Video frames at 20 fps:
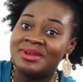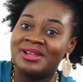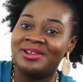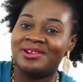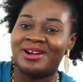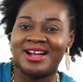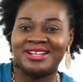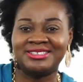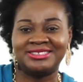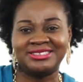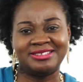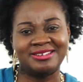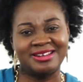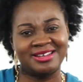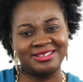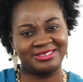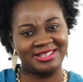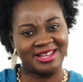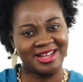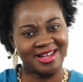million. Auntie
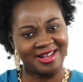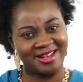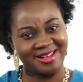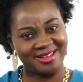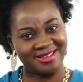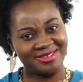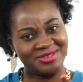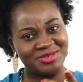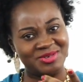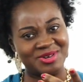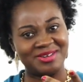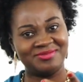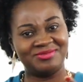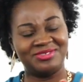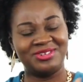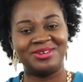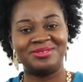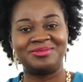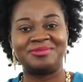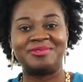Grace, you have
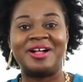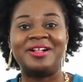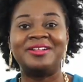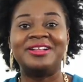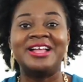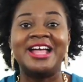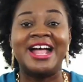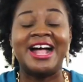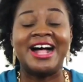done well.